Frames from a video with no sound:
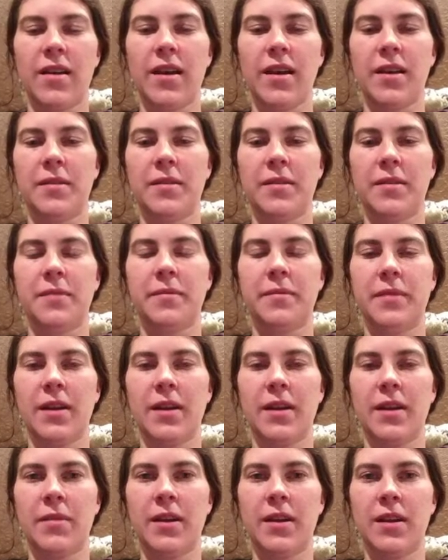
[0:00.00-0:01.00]
Alright,
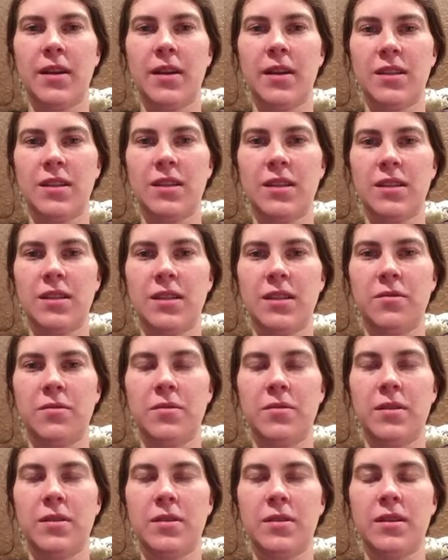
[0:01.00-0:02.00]
I'm ready to
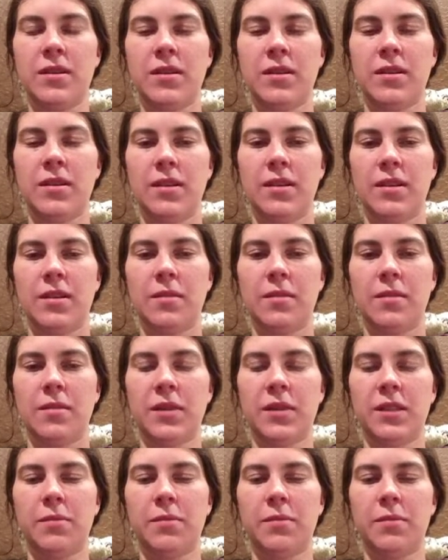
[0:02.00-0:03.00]
do
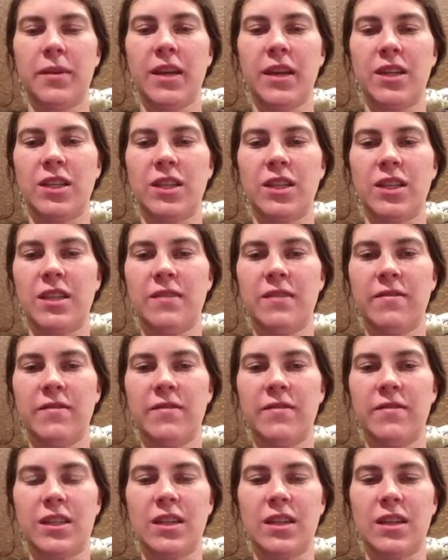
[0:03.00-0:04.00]
multiplication
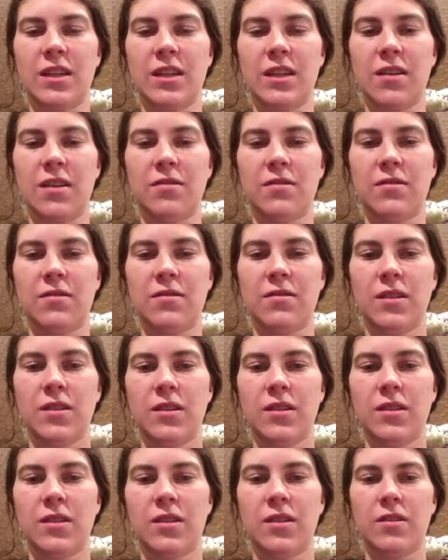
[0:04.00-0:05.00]
division now.
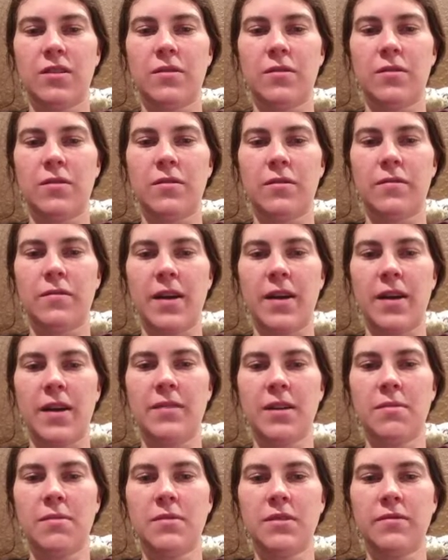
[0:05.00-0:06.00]
So
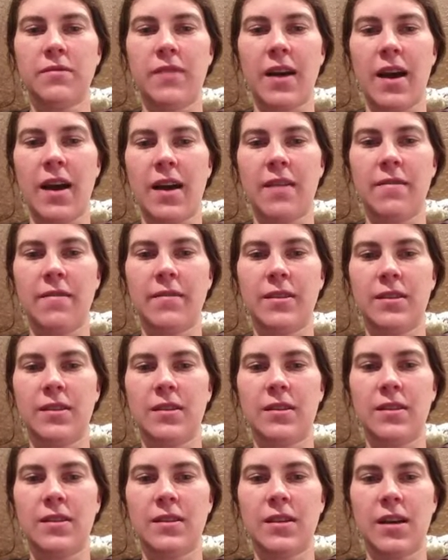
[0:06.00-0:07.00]
5 times 5,
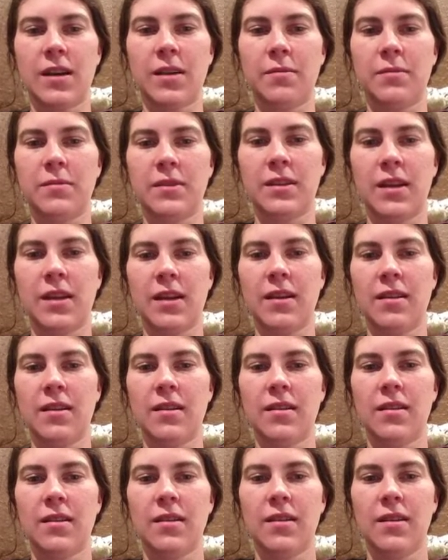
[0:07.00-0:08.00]
this is a times
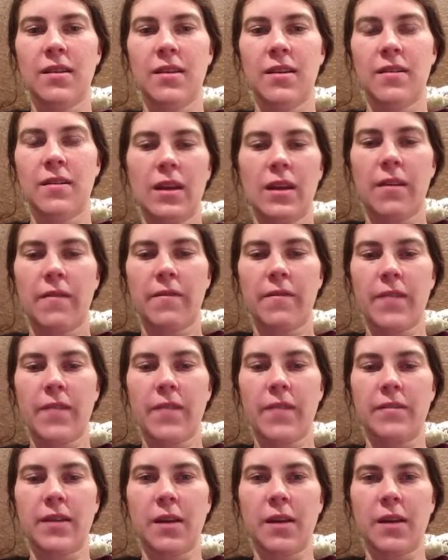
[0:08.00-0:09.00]
sign.
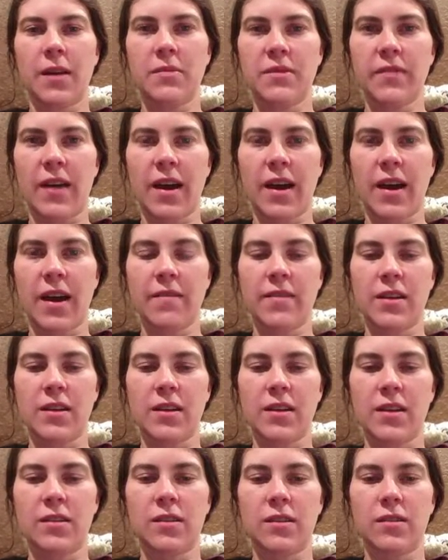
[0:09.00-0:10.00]
5 times 5
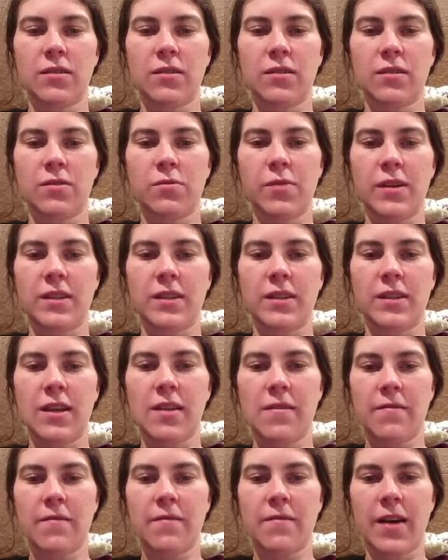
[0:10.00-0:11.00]
is
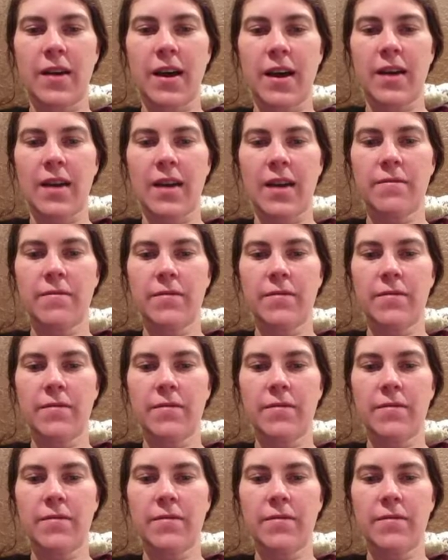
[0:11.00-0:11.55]
25,